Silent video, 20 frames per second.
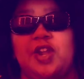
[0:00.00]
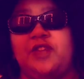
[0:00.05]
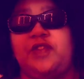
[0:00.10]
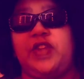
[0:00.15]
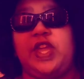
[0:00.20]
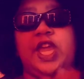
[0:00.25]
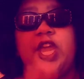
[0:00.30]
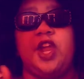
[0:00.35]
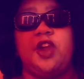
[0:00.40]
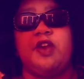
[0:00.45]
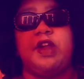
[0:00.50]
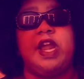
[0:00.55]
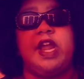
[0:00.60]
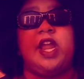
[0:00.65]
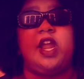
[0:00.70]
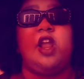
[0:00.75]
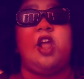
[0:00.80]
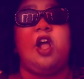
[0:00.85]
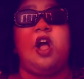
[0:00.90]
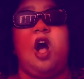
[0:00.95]
of hearing
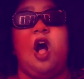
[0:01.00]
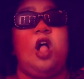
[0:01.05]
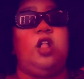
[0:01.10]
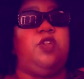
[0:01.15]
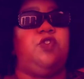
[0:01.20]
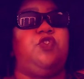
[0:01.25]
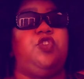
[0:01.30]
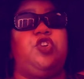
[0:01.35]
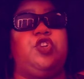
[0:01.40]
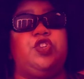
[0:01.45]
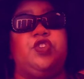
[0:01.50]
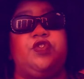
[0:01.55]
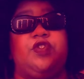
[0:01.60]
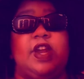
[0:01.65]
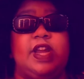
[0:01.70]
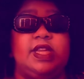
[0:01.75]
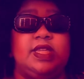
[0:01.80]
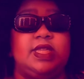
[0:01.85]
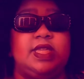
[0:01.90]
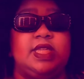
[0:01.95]
all of those
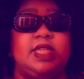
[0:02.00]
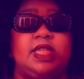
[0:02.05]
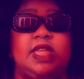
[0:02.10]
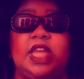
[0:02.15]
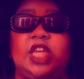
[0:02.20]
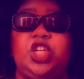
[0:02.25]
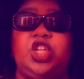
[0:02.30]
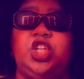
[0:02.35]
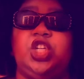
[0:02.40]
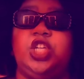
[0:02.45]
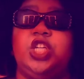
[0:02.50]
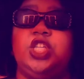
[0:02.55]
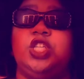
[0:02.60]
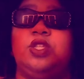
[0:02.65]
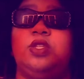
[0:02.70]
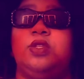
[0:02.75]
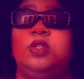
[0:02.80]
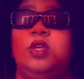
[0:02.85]
phrases, let's just